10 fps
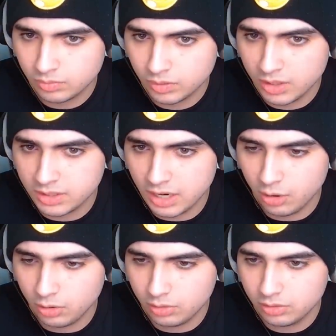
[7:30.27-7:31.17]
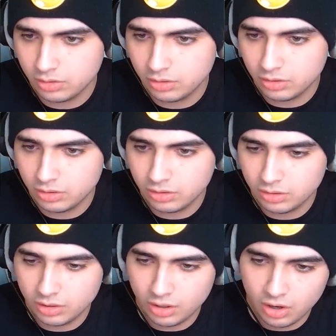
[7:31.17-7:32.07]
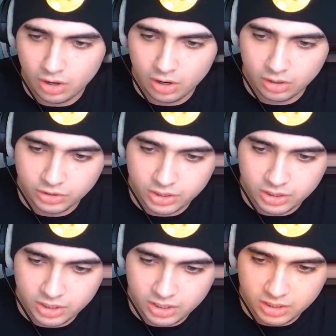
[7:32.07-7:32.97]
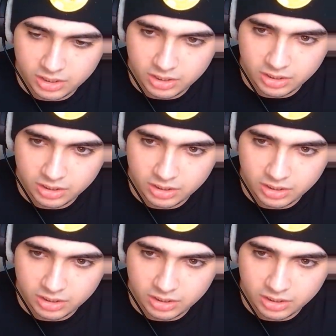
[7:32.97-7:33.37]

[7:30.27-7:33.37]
He's out. Oh, G G's.